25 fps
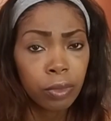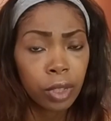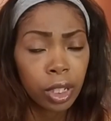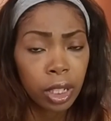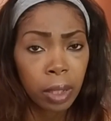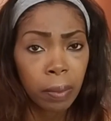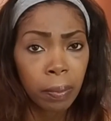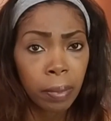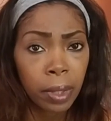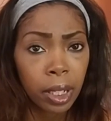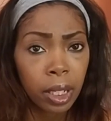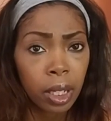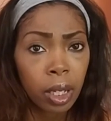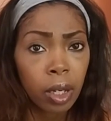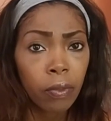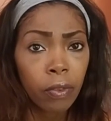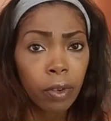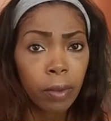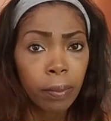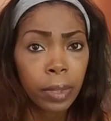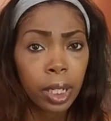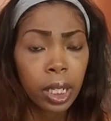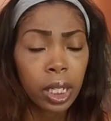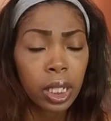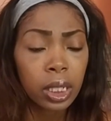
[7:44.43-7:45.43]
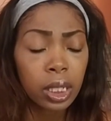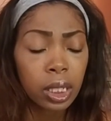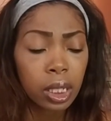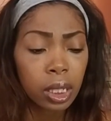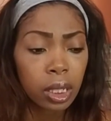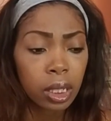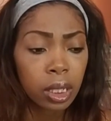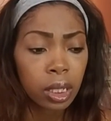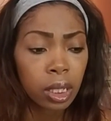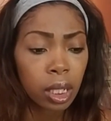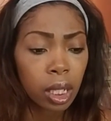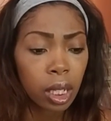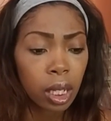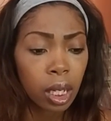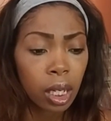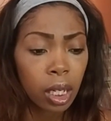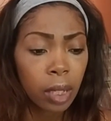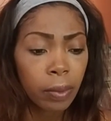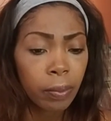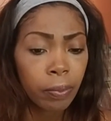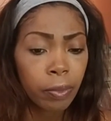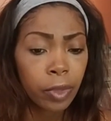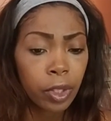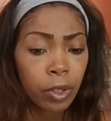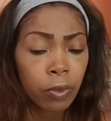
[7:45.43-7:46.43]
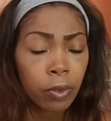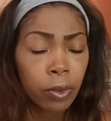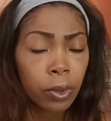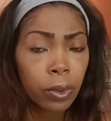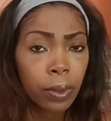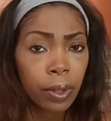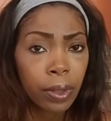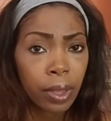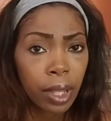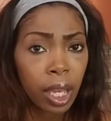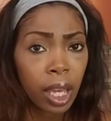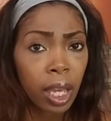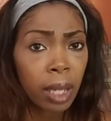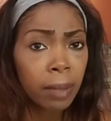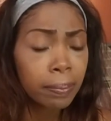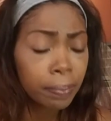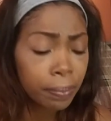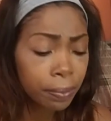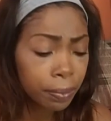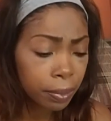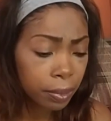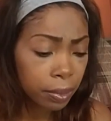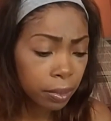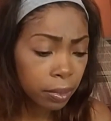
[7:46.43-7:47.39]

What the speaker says: really bend over much to fool with that.